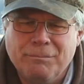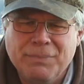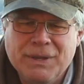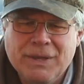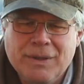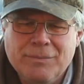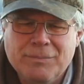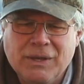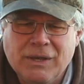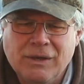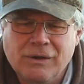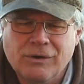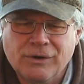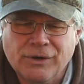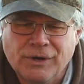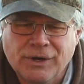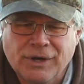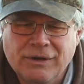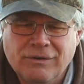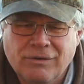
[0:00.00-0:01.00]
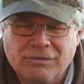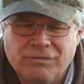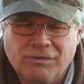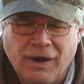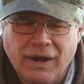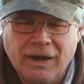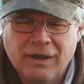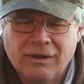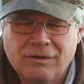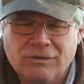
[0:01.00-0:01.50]
Beebe hood.
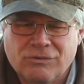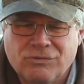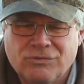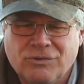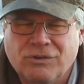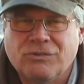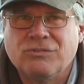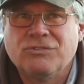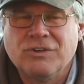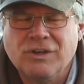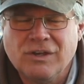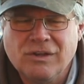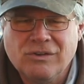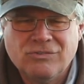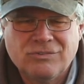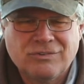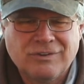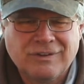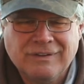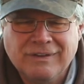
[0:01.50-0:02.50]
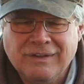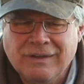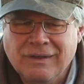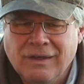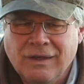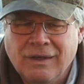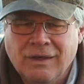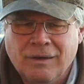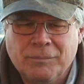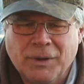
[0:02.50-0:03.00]
Frank is deceased,
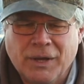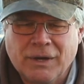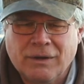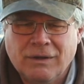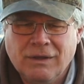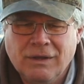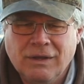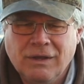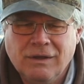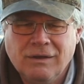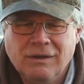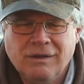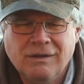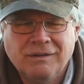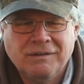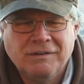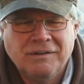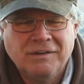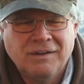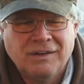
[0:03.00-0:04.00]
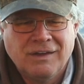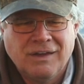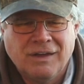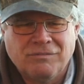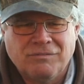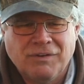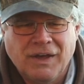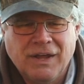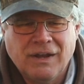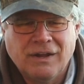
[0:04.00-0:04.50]
but he
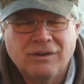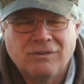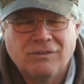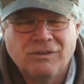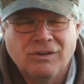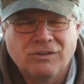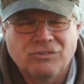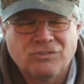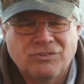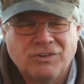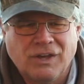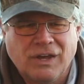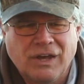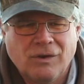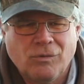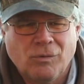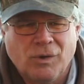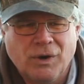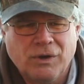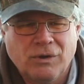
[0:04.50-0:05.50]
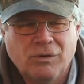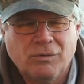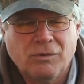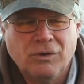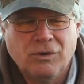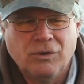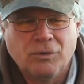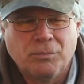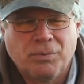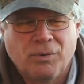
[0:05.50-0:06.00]
invented this thing where
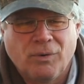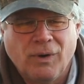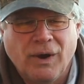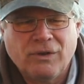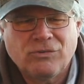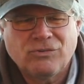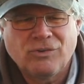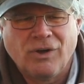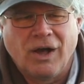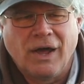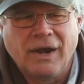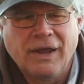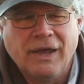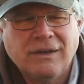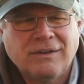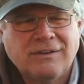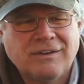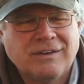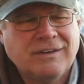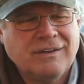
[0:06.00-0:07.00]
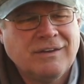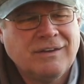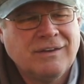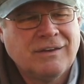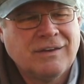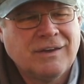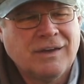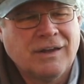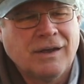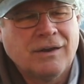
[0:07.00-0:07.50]
you press on it
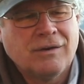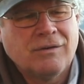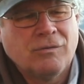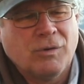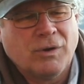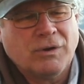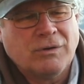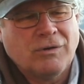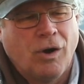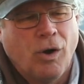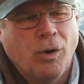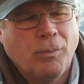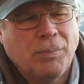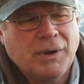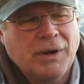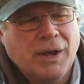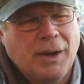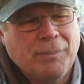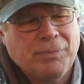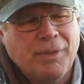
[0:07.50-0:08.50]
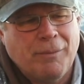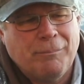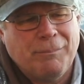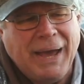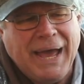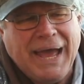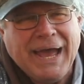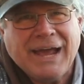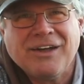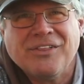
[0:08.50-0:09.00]
and it would open up the
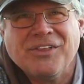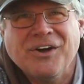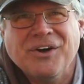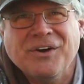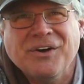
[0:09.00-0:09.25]
back of the